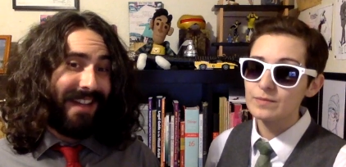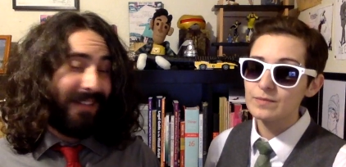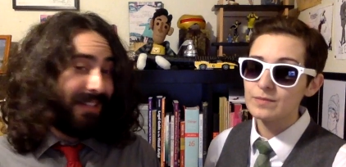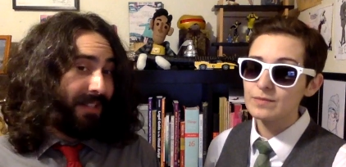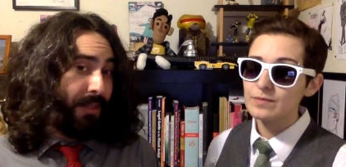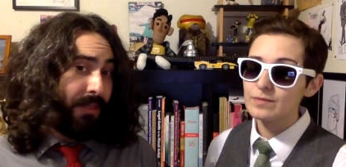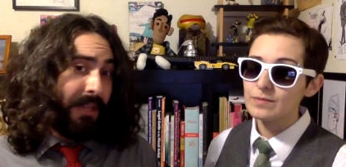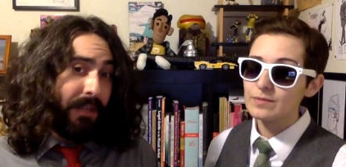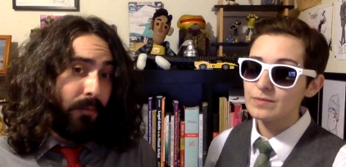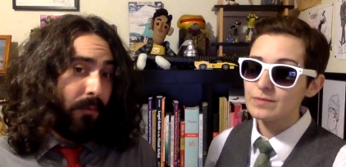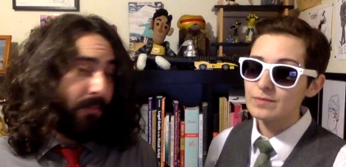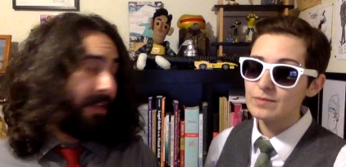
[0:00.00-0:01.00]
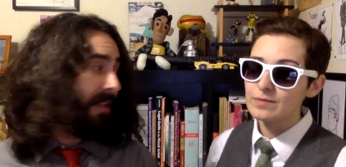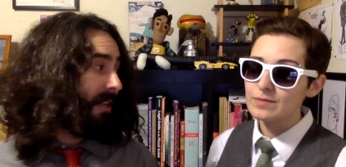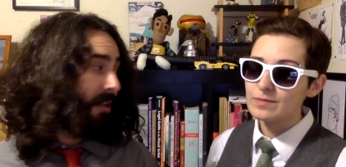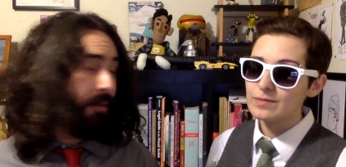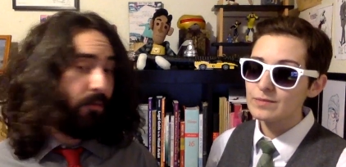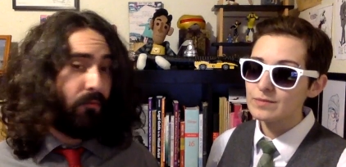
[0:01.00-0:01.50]
Speaker 1: like to think we're
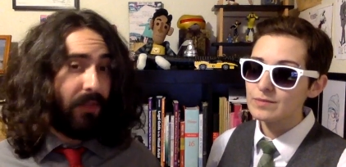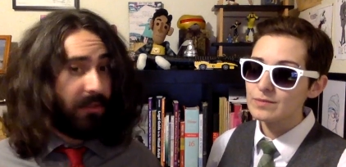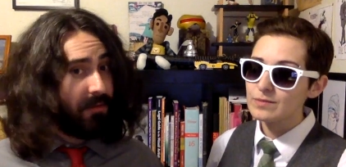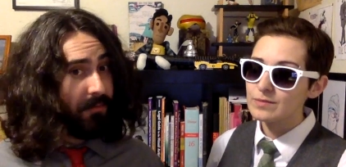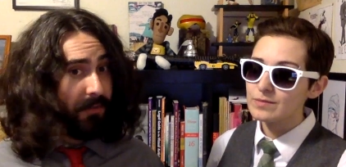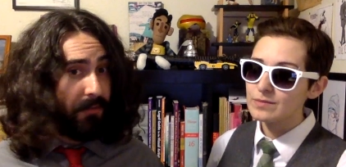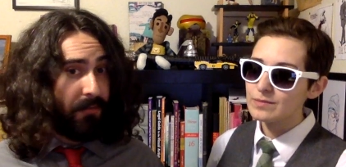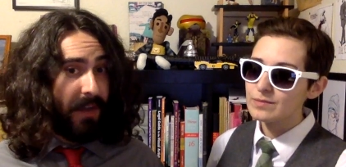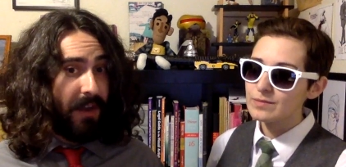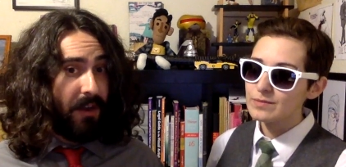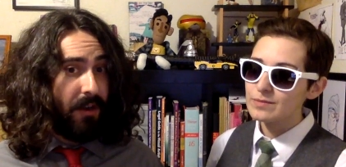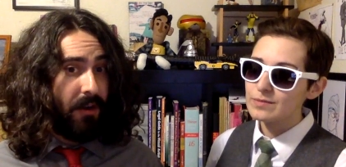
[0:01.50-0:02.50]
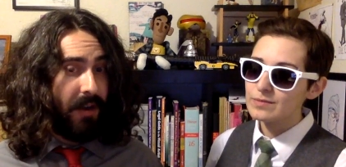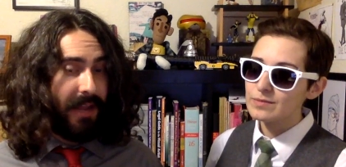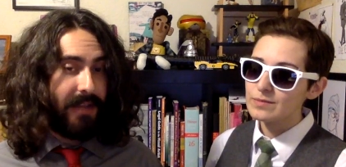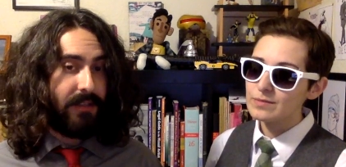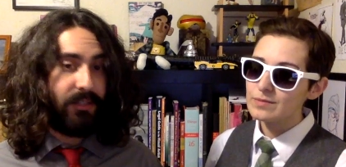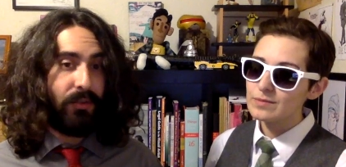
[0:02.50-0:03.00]
being relatively fair
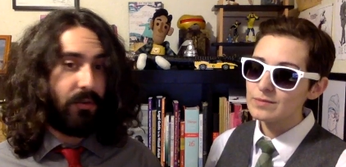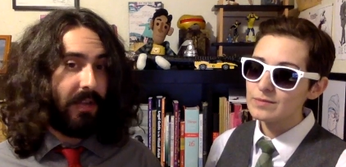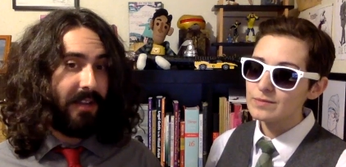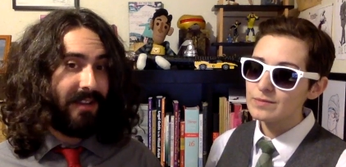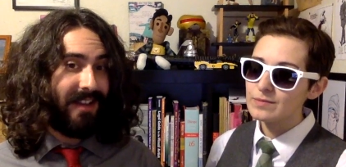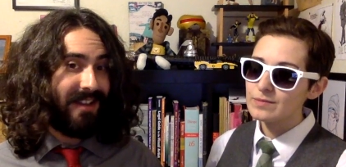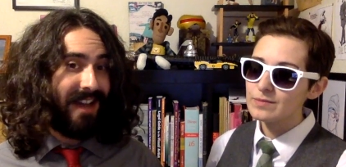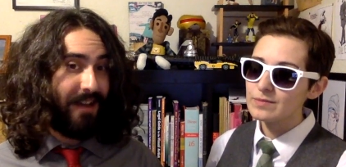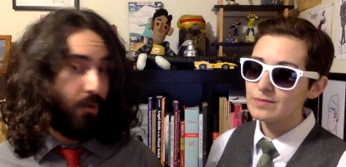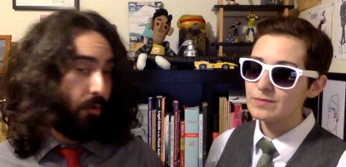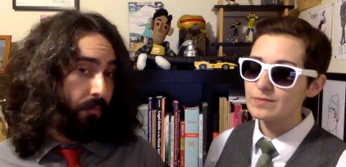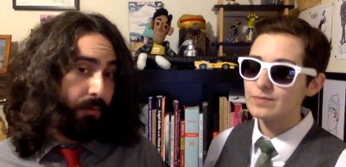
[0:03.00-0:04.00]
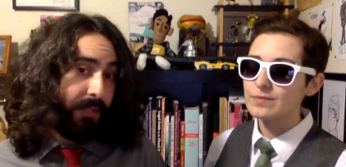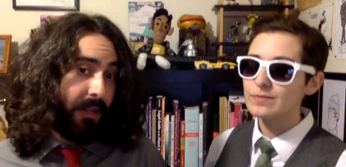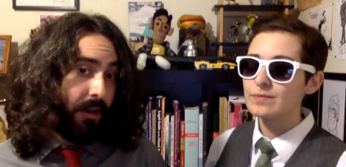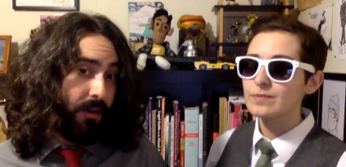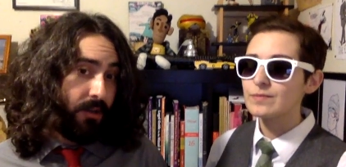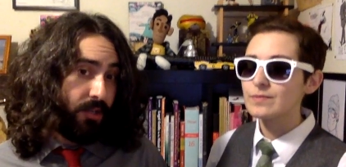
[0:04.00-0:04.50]
and, cer- and, and not overly
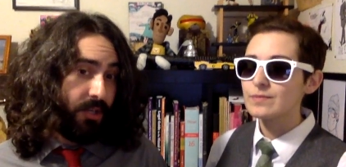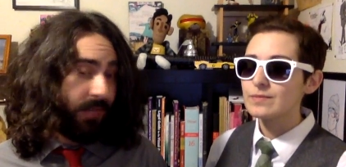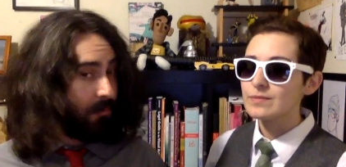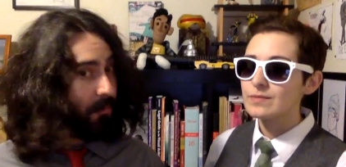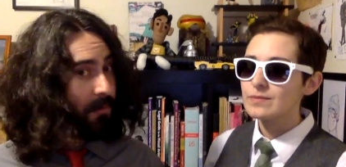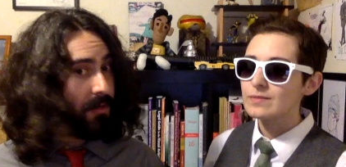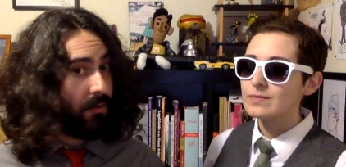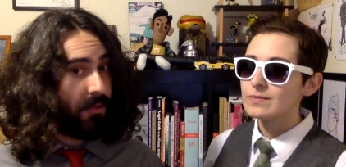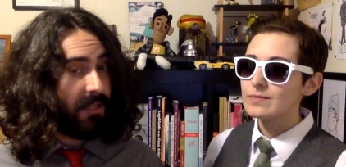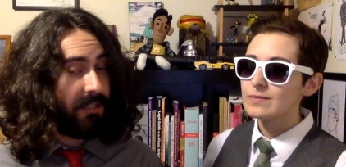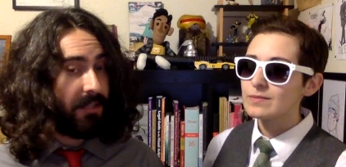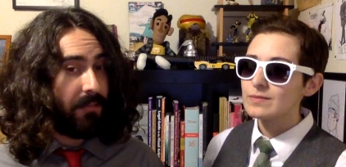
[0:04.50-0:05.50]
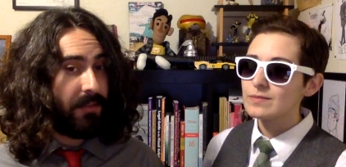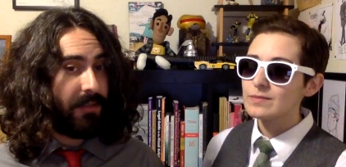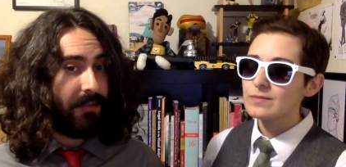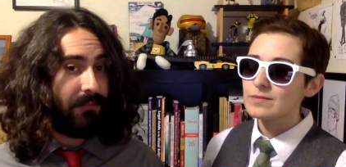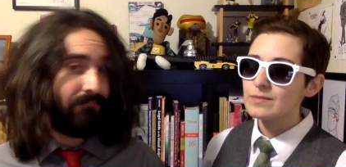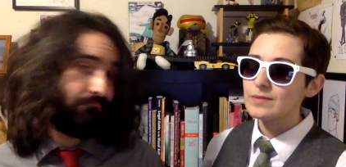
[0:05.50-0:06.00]
harsh, even when we don't like
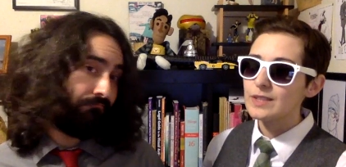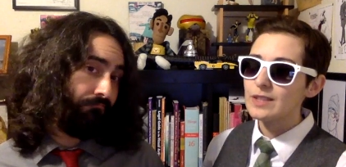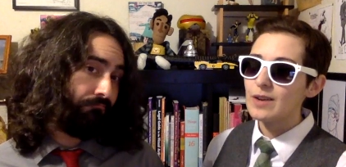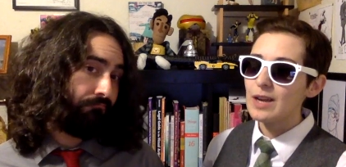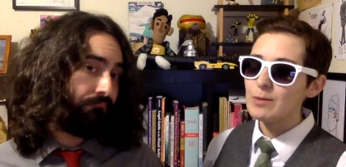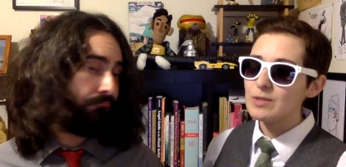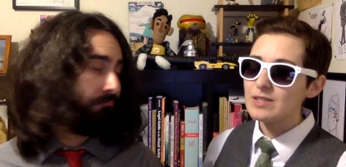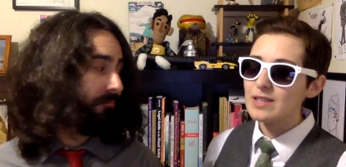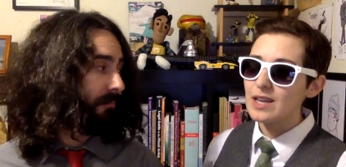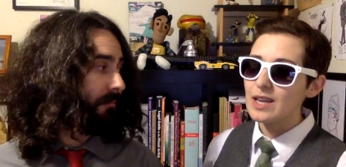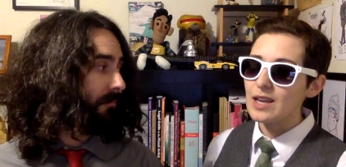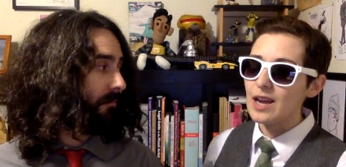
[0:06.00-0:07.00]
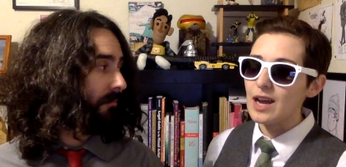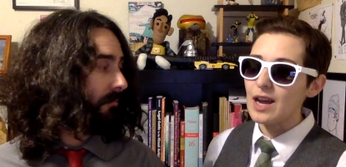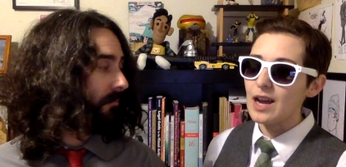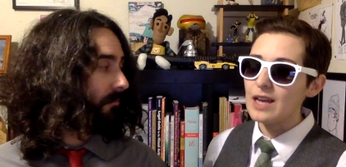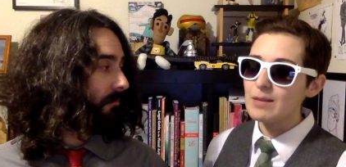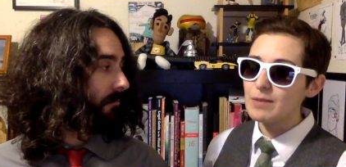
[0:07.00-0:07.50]
something.
Speaker 2: You know, I will say
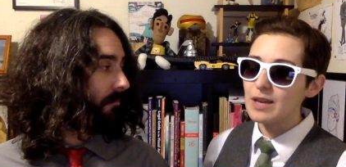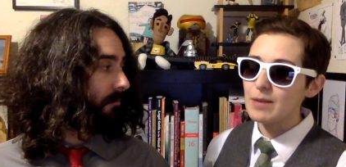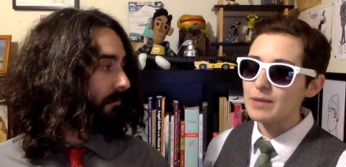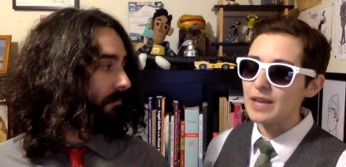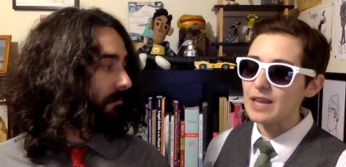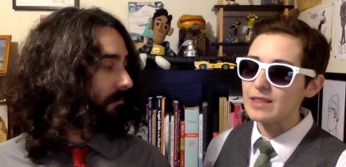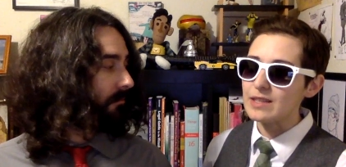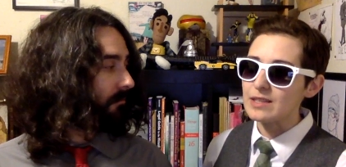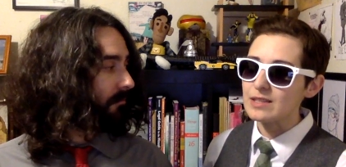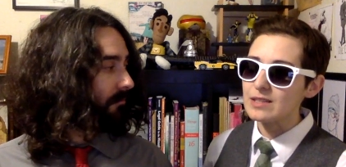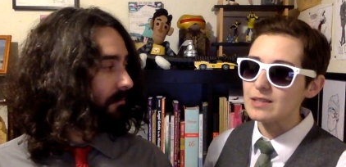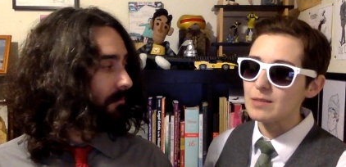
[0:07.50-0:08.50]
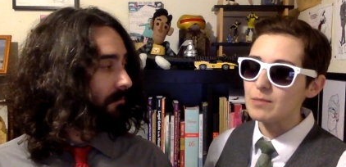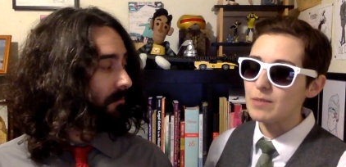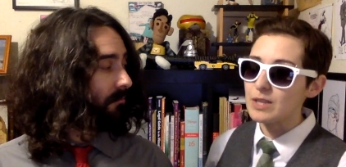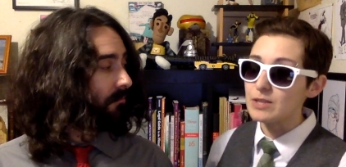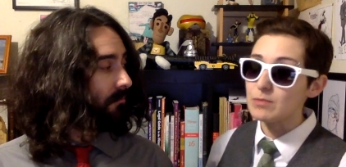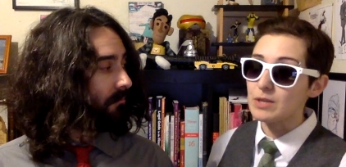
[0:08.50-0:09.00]
I am coming at this
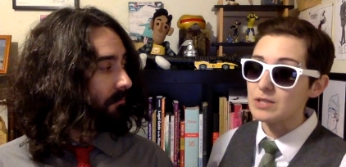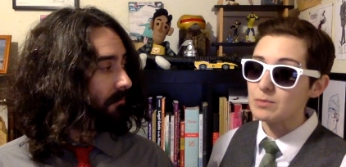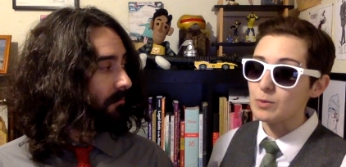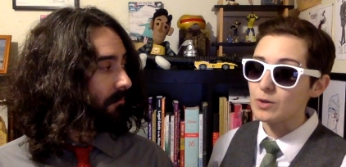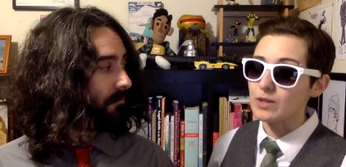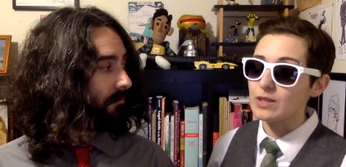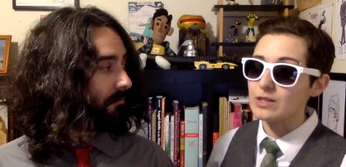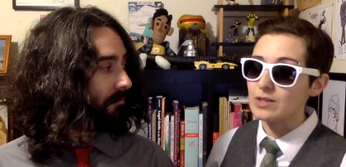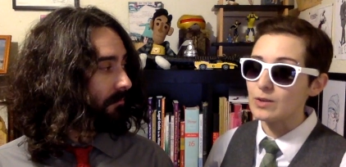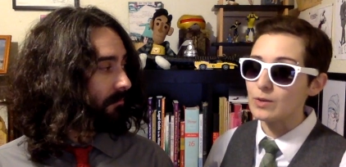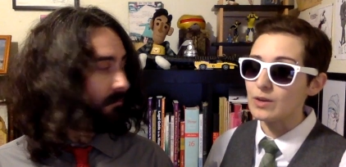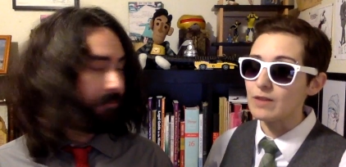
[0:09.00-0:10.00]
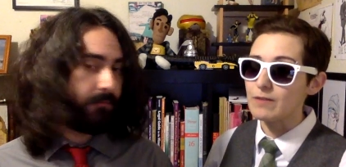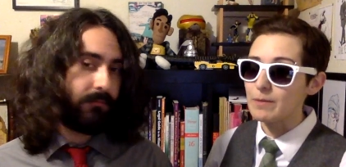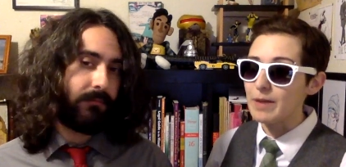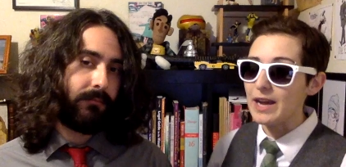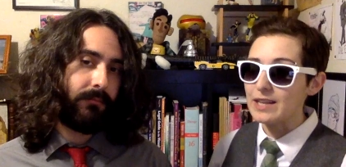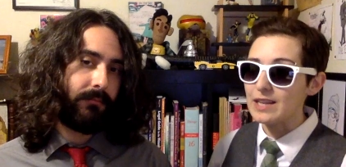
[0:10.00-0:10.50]
much, much more in the tone of the
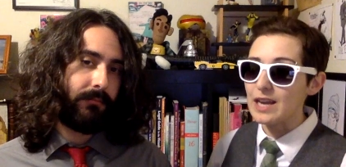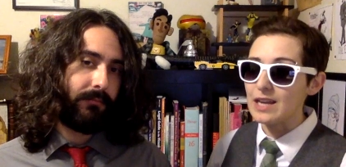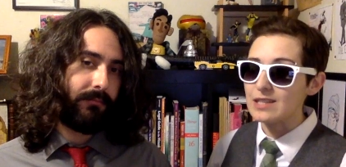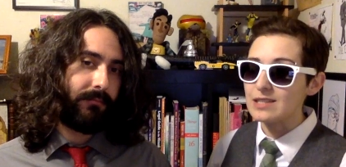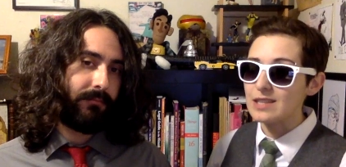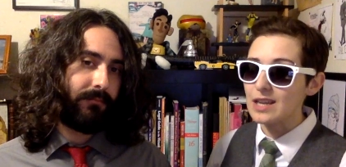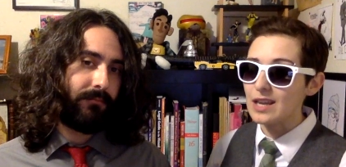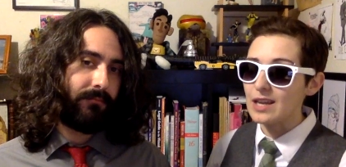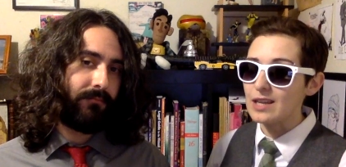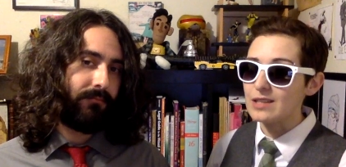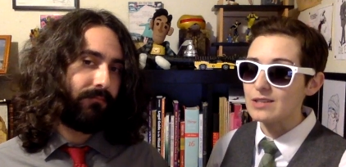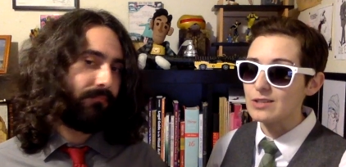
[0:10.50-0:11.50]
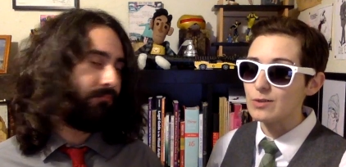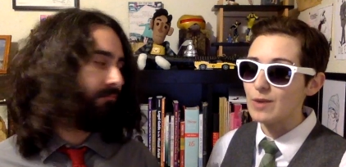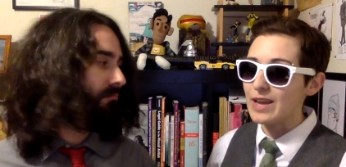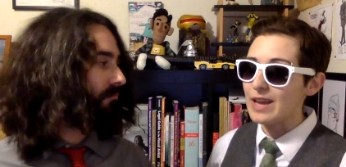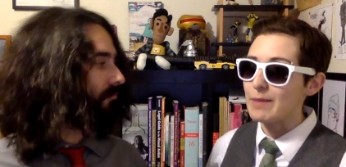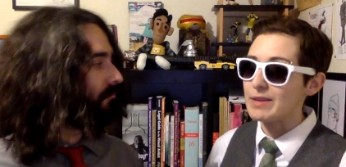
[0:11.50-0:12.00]
podcast and who I am